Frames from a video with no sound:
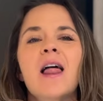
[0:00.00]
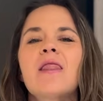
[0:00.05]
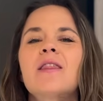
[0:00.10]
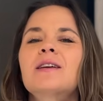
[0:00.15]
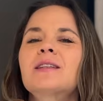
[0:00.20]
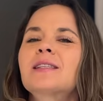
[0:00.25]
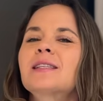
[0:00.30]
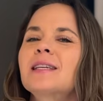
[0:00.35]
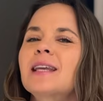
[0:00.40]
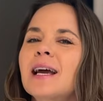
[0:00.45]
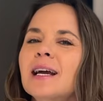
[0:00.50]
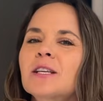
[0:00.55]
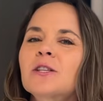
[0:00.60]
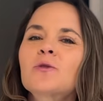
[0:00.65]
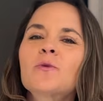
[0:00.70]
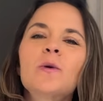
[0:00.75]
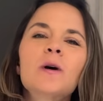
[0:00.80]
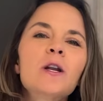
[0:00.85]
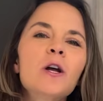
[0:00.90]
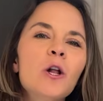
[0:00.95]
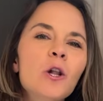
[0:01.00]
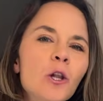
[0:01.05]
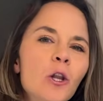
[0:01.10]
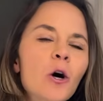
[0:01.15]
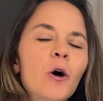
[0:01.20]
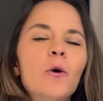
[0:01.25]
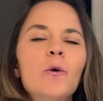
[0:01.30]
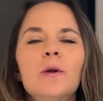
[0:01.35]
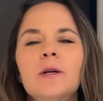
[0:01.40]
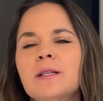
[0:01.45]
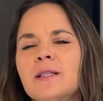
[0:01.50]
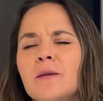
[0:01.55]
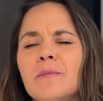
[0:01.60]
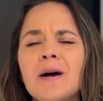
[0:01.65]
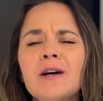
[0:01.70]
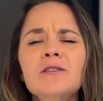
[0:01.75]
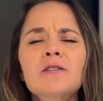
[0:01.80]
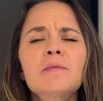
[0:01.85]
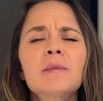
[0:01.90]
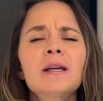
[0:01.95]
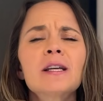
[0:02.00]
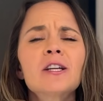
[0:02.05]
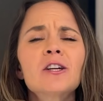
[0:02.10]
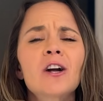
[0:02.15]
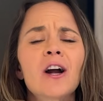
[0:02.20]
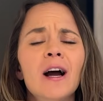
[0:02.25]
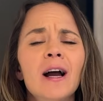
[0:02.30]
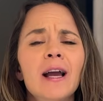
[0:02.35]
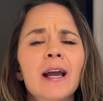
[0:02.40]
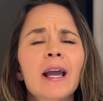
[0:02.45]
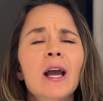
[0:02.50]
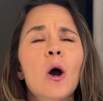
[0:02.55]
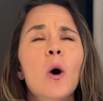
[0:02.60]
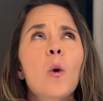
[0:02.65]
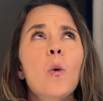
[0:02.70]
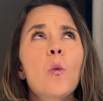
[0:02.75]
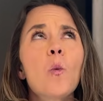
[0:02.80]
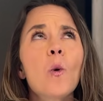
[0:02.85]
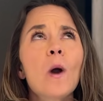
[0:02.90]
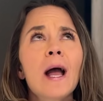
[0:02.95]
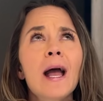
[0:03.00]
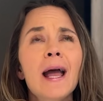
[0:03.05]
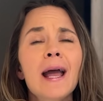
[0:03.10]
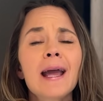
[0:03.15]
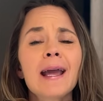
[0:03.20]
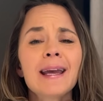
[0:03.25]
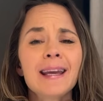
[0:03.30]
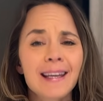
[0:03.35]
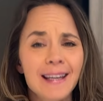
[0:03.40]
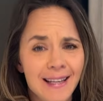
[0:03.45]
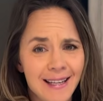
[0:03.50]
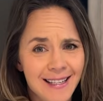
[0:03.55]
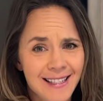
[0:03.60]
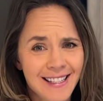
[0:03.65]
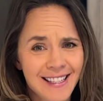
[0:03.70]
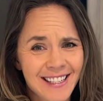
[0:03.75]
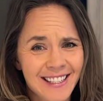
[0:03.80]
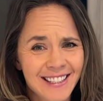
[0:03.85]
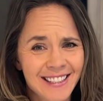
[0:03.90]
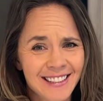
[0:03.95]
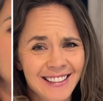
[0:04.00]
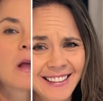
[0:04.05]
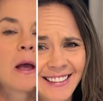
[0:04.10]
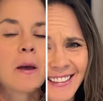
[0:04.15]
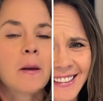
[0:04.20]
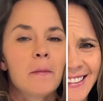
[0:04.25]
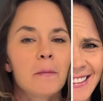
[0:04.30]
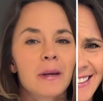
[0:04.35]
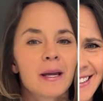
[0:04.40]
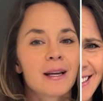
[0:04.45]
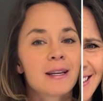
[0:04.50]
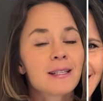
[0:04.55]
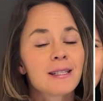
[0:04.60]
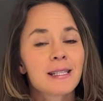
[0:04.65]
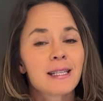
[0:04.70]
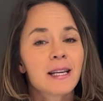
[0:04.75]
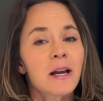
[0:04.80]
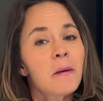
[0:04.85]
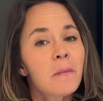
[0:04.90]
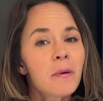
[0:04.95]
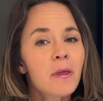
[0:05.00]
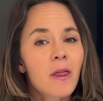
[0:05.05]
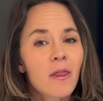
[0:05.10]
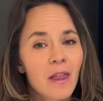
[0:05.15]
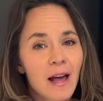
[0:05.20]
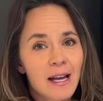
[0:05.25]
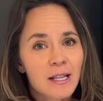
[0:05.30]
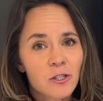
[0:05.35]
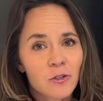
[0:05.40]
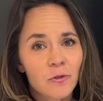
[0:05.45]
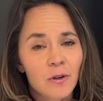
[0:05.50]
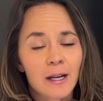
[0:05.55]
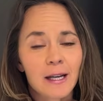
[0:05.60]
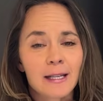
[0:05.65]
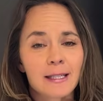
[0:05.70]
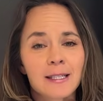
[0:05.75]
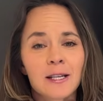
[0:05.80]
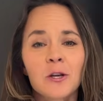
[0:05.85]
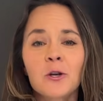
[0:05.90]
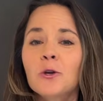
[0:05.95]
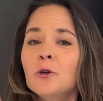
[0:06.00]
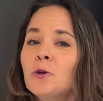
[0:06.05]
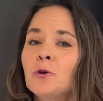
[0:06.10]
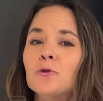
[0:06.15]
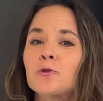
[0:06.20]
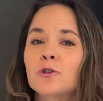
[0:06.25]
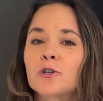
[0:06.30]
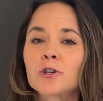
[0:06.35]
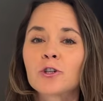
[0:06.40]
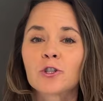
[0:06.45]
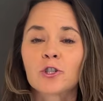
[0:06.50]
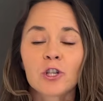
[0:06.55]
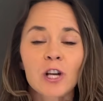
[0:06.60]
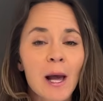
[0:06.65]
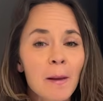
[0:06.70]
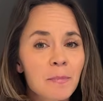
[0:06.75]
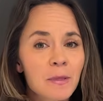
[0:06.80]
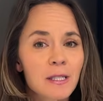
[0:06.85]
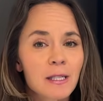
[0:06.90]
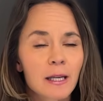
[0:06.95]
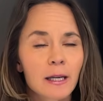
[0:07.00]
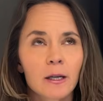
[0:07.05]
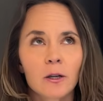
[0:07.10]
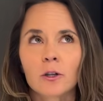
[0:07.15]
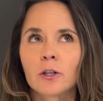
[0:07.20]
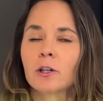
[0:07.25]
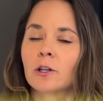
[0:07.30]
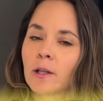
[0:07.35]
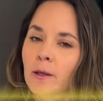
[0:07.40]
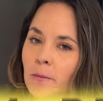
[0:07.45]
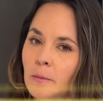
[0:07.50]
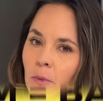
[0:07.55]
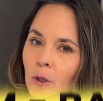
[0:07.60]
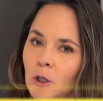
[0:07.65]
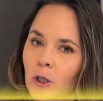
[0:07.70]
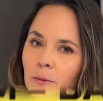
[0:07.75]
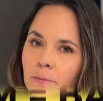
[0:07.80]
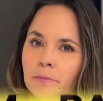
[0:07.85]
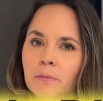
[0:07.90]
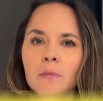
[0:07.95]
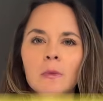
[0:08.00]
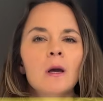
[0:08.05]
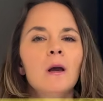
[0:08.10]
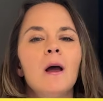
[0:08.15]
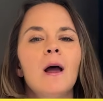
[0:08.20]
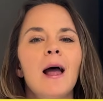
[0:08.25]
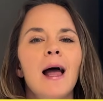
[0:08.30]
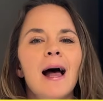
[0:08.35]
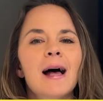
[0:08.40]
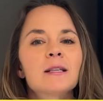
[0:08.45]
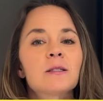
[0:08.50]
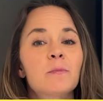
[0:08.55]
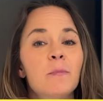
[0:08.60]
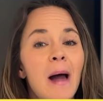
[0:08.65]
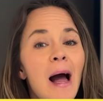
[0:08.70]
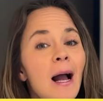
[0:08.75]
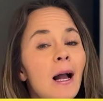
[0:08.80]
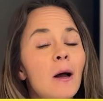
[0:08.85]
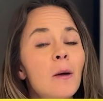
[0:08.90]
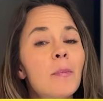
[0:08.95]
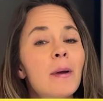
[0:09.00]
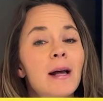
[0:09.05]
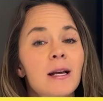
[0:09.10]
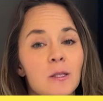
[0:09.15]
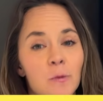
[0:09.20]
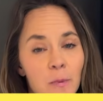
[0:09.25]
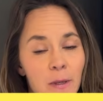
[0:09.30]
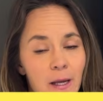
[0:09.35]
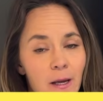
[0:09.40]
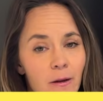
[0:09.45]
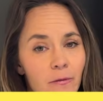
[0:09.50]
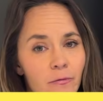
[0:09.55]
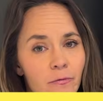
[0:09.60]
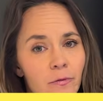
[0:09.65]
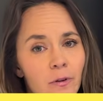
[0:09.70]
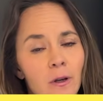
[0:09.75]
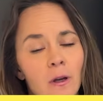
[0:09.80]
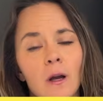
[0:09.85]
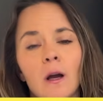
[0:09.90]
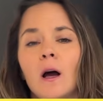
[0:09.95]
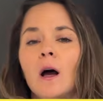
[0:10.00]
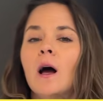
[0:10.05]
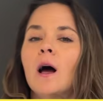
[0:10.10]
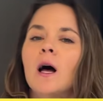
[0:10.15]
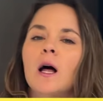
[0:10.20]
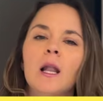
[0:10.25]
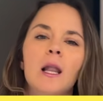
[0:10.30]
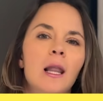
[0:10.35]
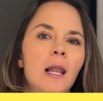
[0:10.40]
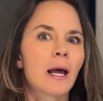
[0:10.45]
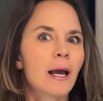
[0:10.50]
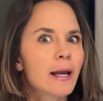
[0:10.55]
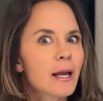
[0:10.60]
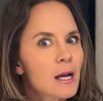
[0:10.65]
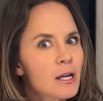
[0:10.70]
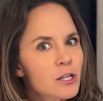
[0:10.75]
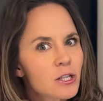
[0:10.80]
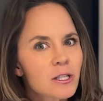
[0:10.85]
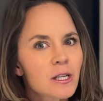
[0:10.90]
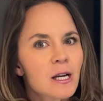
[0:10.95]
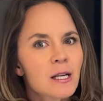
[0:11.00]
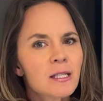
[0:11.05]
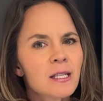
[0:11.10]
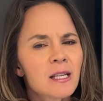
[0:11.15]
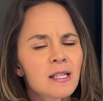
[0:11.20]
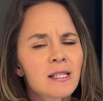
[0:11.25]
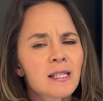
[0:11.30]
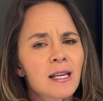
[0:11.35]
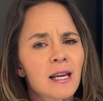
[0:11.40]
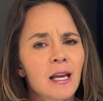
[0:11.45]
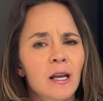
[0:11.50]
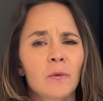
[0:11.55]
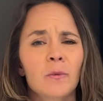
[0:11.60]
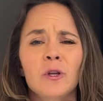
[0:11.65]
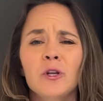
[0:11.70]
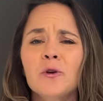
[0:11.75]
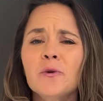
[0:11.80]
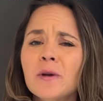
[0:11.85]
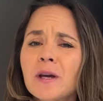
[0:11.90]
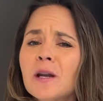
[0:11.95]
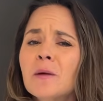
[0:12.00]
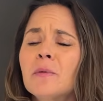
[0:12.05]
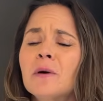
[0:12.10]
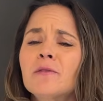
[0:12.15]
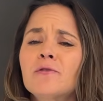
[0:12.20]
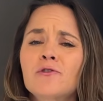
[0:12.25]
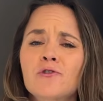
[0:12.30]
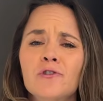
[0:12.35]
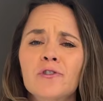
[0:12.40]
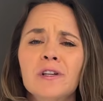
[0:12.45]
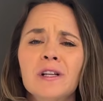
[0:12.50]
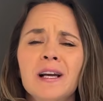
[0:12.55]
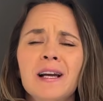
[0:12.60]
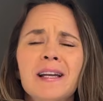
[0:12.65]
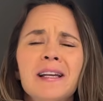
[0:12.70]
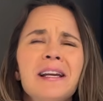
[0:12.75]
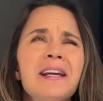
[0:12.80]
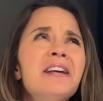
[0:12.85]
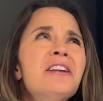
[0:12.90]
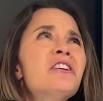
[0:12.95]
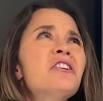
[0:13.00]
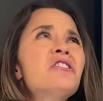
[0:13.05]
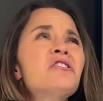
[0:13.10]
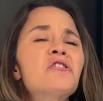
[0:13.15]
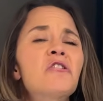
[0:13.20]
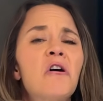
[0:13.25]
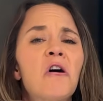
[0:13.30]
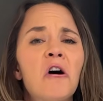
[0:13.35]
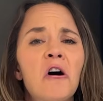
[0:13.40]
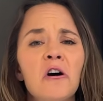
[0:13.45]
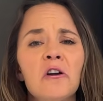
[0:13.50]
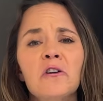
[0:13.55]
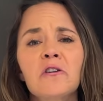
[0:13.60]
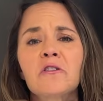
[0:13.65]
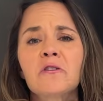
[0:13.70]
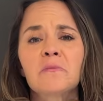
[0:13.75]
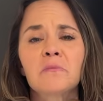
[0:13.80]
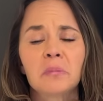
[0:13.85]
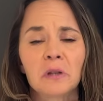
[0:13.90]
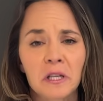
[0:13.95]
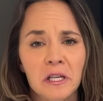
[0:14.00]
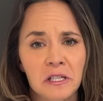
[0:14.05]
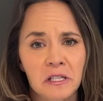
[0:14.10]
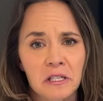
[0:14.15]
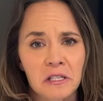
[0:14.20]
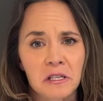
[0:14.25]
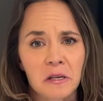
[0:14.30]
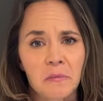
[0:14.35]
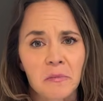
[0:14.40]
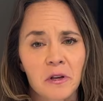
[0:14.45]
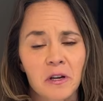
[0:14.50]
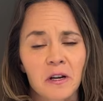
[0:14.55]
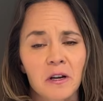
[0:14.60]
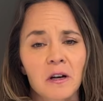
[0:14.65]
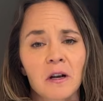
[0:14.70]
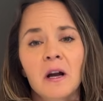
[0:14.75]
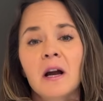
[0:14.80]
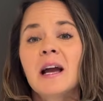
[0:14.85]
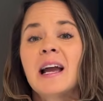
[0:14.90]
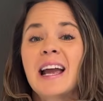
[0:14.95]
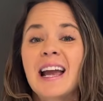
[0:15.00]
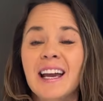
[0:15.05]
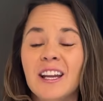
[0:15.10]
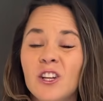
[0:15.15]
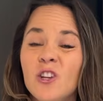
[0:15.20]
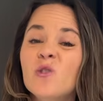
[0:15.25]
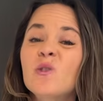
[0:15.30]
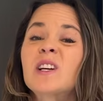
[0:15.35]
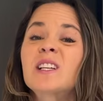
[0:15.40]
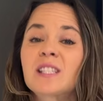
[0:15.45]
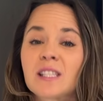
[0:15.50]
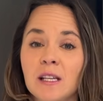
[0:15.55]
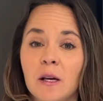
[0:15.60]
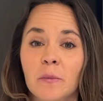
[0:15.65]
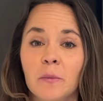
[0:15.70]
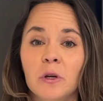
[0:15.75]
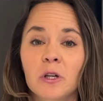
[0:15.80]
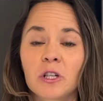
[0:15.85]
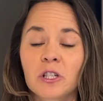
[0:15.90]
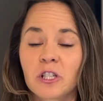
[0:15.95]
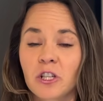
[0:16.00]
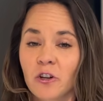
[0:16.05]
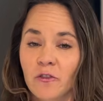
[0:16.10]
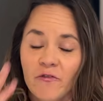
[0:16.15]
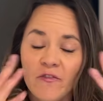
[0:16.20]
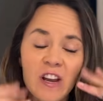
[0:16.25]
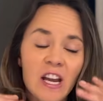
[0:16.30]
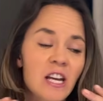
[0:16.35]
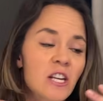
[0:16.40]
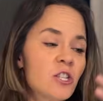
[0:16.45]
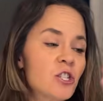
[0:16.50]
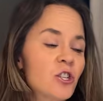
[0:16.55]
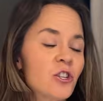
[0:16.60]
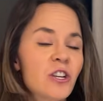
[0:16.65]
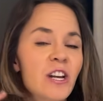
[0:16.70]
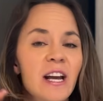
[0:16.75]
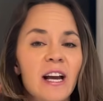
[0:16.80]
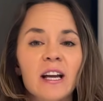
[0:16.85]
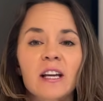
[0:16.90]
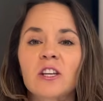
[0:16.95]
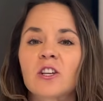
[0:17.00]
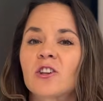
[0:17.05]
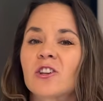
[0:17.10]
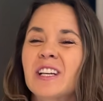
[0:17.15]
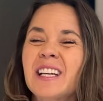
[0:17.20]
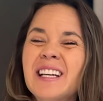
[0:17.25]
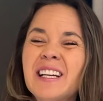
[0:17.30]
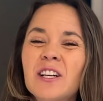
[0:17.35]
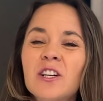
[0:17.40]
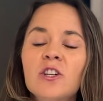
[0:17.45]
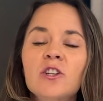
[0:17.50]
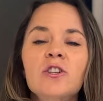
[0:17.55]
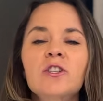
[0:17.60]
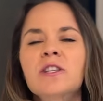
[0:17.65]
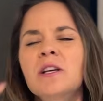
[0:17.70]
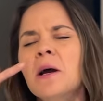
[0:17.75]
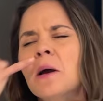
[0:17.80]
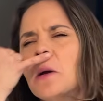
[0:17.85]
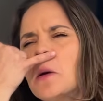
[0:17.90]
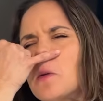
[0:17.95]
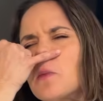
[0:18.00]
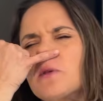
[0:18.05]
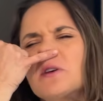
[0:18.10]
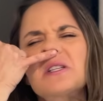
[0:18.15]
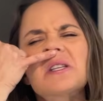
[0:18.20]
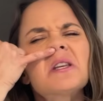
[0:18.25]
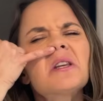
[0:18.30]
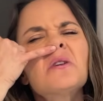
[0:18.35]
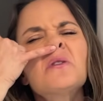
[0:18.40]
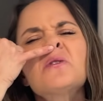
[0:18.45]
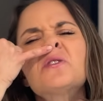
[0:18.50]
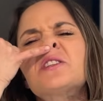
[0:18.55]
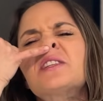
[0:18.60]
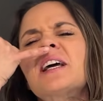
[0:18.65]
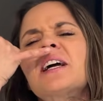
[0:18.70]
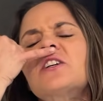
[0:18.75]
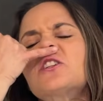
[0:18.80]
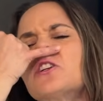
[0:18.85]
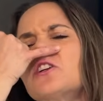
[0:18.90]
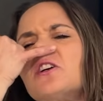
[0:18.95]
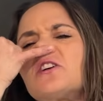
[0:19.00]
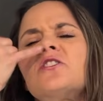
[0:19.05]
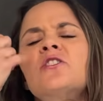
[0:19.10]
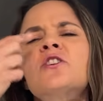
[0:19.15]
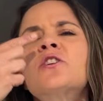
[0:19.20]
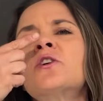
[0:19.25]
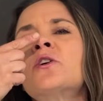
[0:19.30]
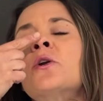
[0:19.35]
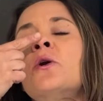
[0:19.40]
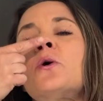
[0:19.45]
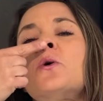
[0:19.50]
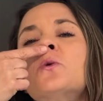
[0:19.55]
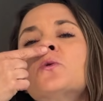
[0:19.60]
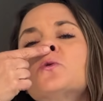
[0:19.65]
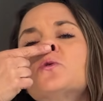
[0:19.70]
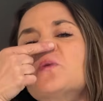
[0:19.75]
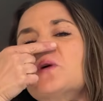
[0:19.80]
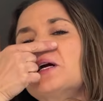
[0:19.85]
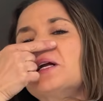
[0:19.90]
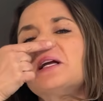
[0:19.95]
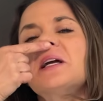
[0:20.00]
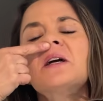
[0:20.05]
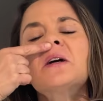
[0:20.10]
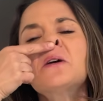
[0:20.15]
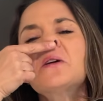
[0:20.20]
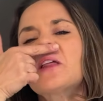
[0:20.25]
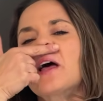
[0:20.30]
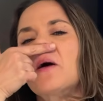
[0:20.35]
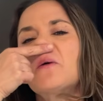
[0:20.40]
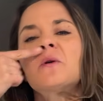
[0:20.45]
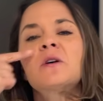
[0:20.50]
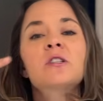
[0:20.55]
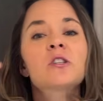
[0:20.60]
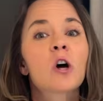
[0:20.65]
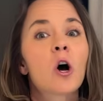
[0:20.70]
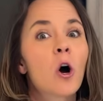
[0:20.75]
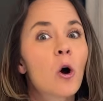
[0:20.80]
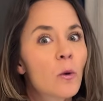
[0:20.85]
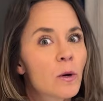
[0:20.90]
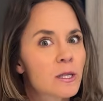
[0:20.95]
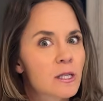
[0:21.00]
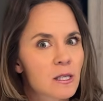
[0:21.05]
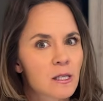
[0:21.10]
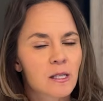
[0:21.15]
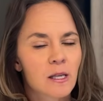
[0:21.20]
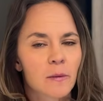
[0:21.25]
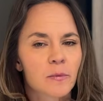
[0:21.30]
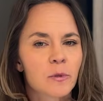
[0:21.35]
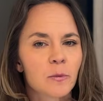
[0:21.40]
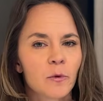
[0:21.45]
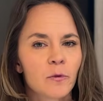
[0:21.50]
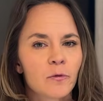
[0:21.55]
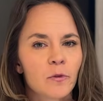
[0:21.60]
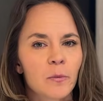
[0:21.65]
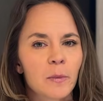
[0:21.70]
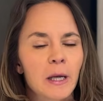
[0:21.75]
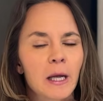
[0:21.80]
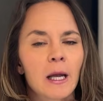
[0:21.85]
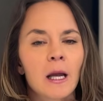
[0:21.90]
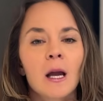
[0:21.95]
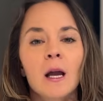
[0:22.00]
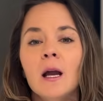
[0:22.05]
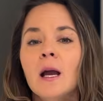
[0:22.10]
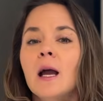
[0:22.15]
this next one alone is about to make your hike way easier. Because, yep, that's right. Use your chapstick or your lip balm as backup SPF. Like I just got done saying, when you get above tree line, it is hotter than blazes up there and you get sunburns. Your face, your neck, your ears, this little section under your nose right here, that one's always susceptible for me.